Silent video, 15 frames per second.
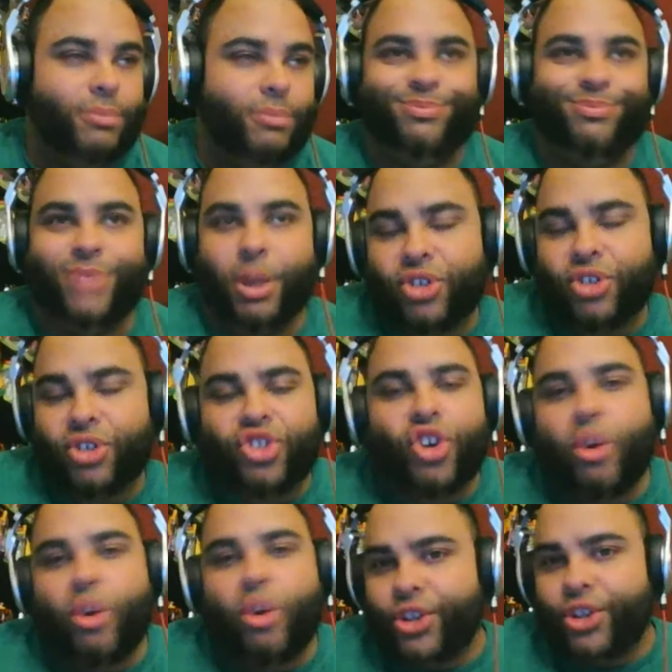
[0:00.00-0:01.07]
there was so
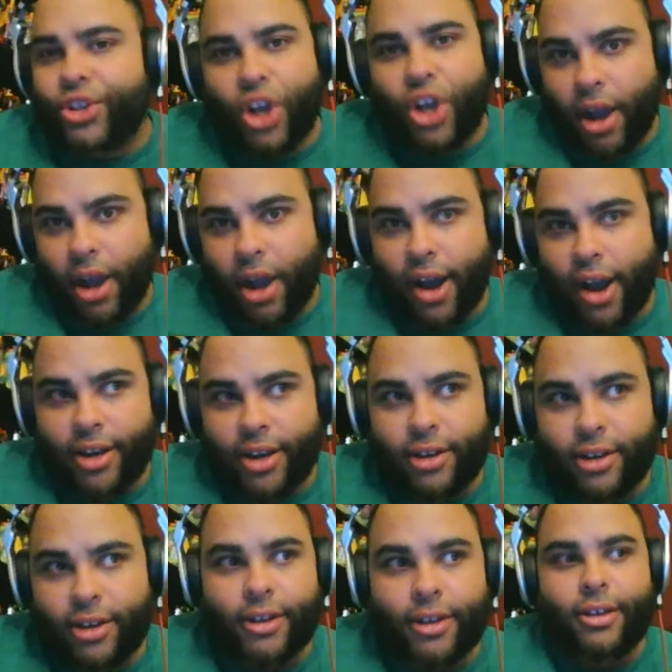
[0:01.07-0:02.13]
much going on.
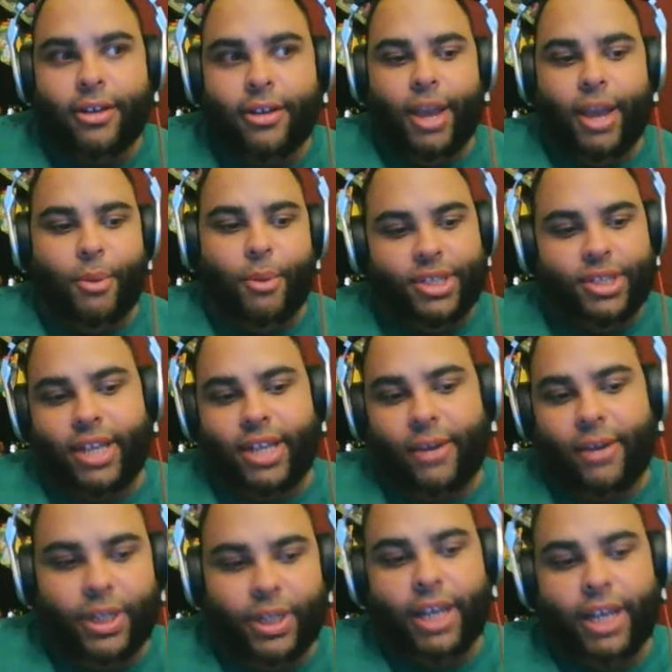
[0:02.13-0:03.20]
It was
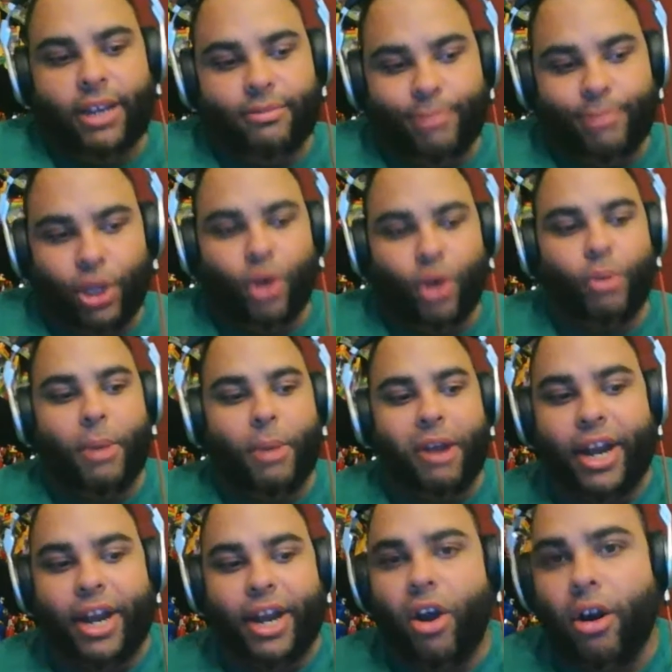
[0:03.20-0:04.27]
definitely below my
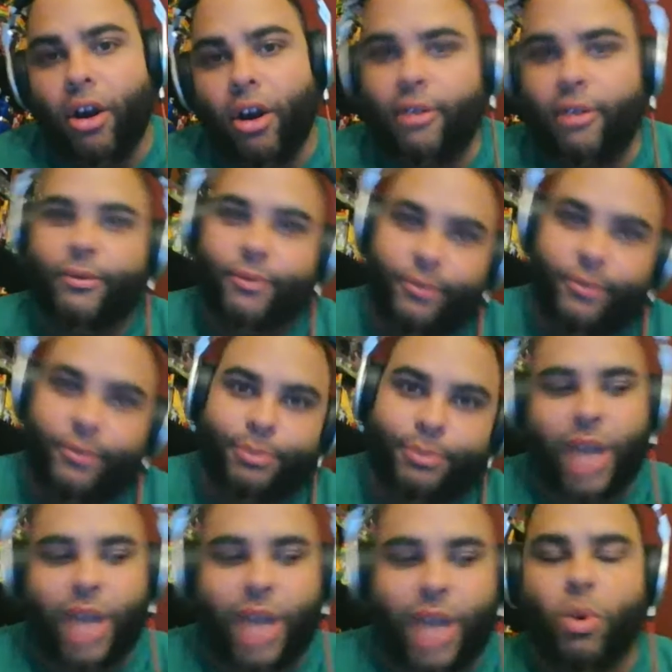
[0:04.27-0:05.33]
radar of
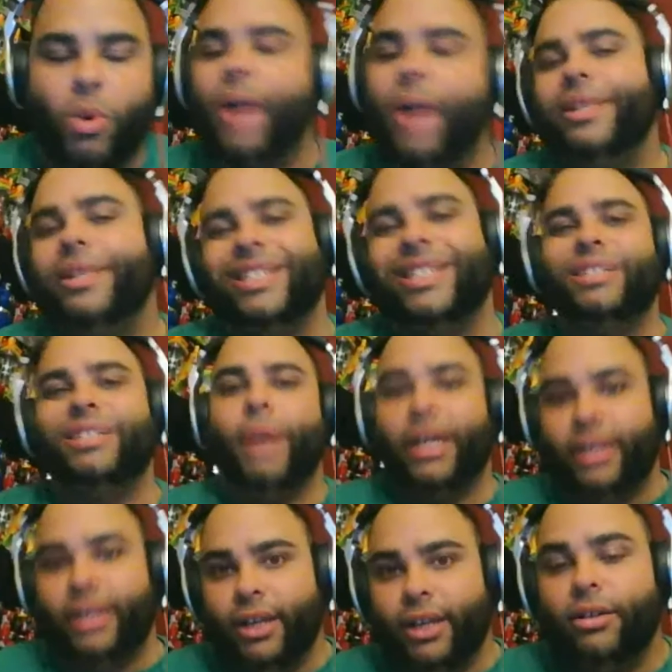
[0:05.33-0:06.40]
kind of what I was
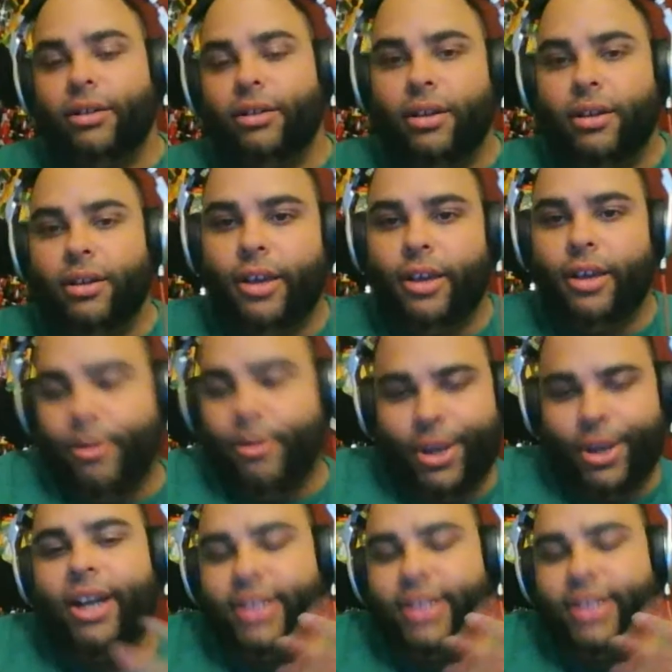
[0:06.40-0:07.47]
expecting,
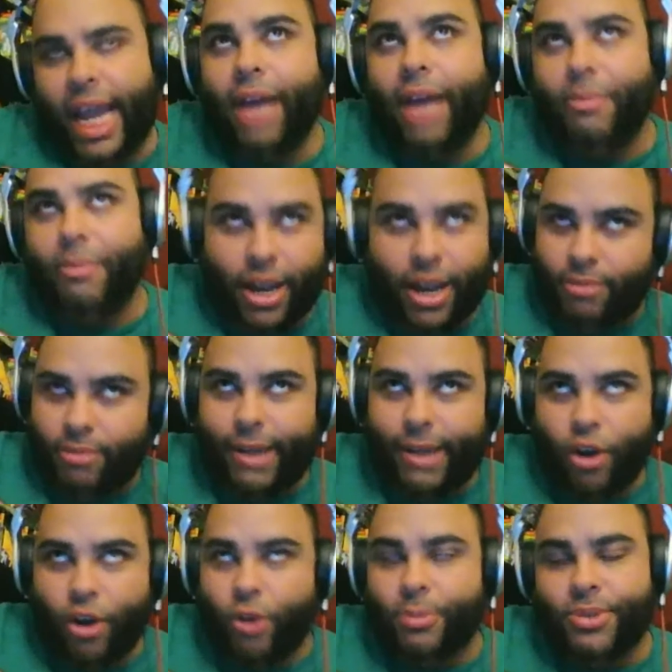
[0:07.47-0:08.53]
because I had my
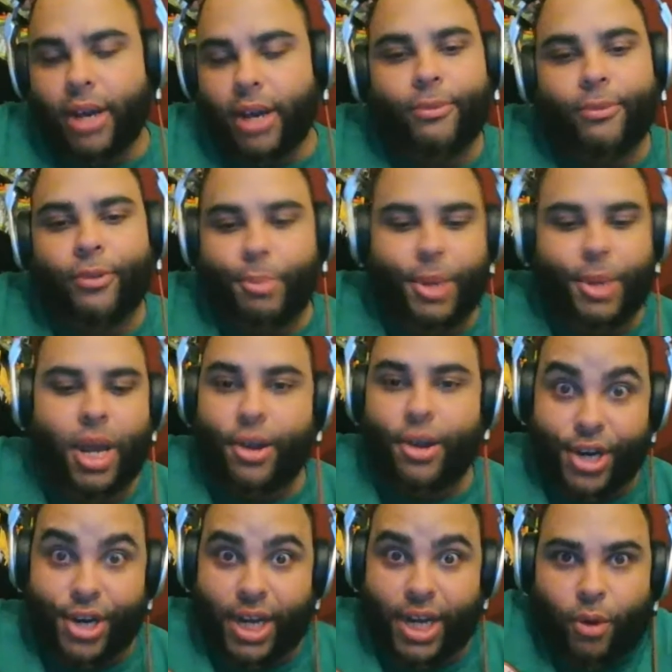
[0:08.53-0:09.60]
hopes up for Beyond
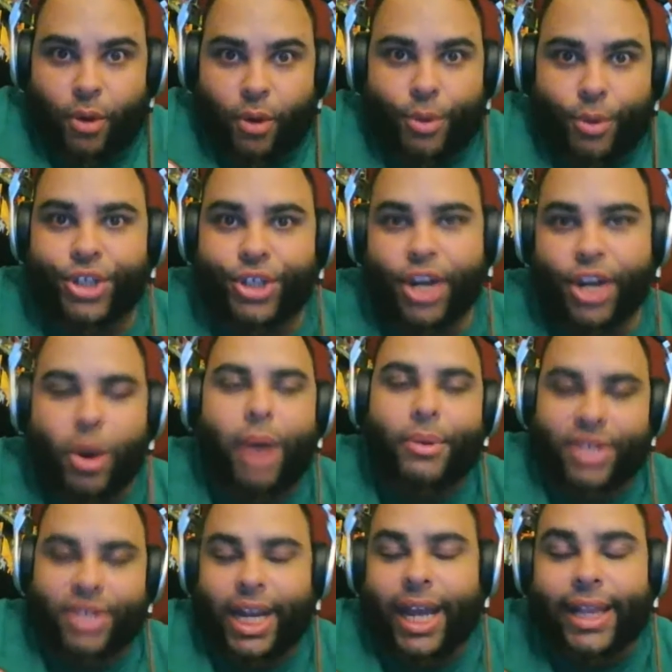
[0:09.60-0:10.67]
Good and Evil, which I knew I
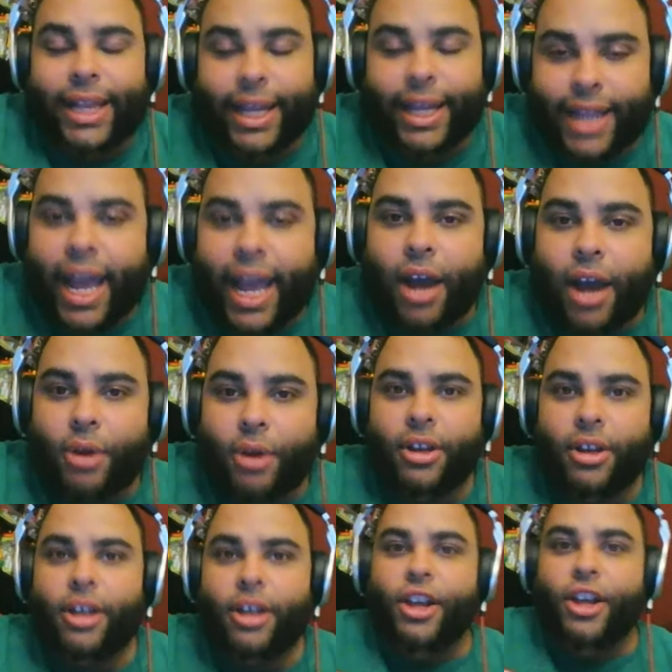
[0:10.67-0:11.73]
was going to get let down.
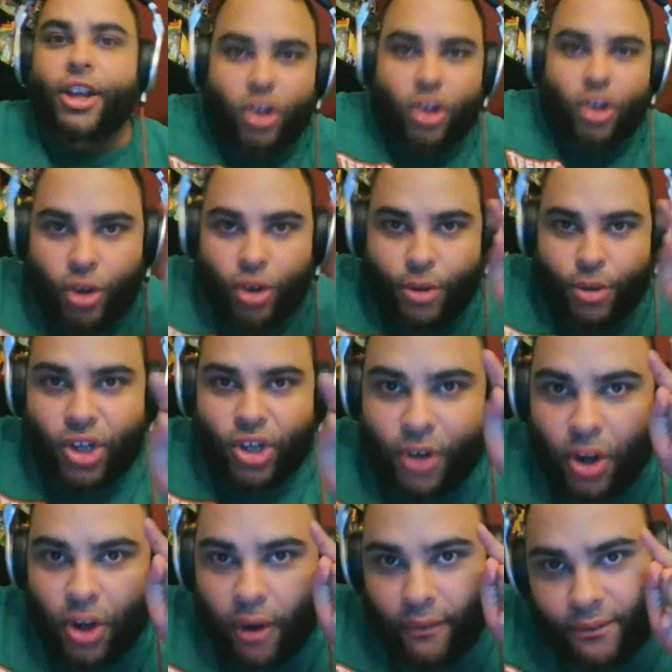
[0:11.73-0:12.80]
Ubisoft
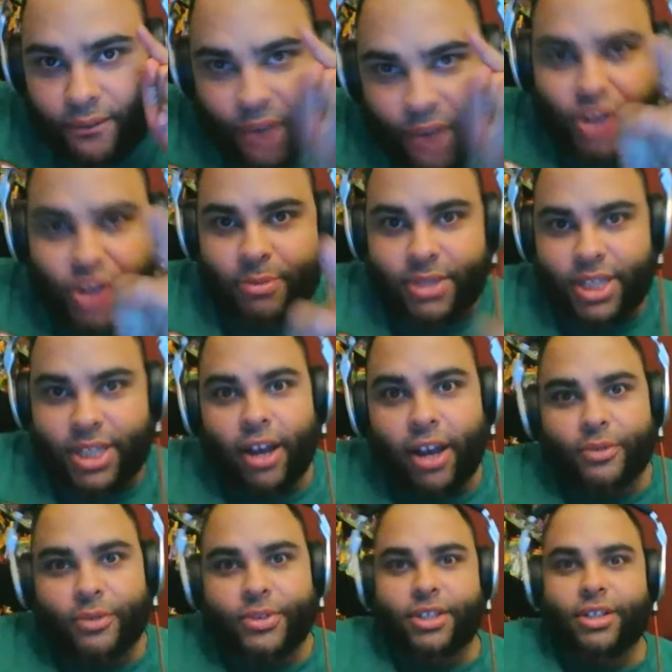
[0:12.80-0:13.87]
can go fuck
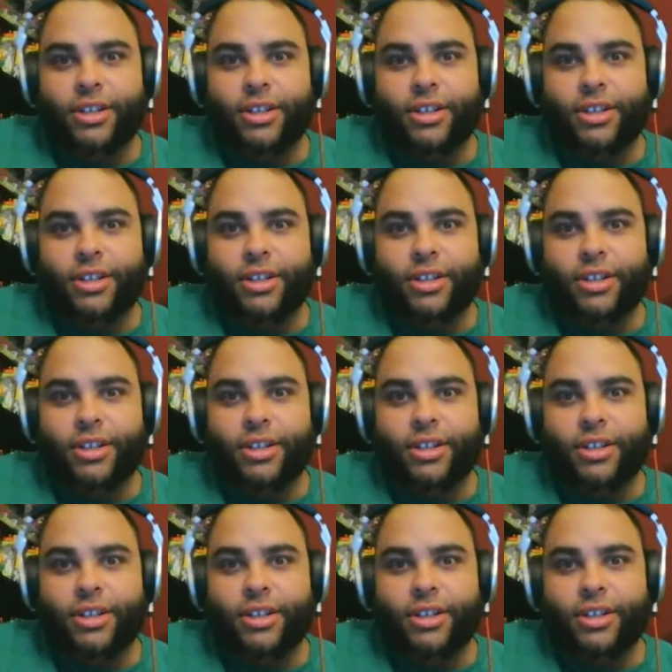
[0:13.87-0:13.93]
themselves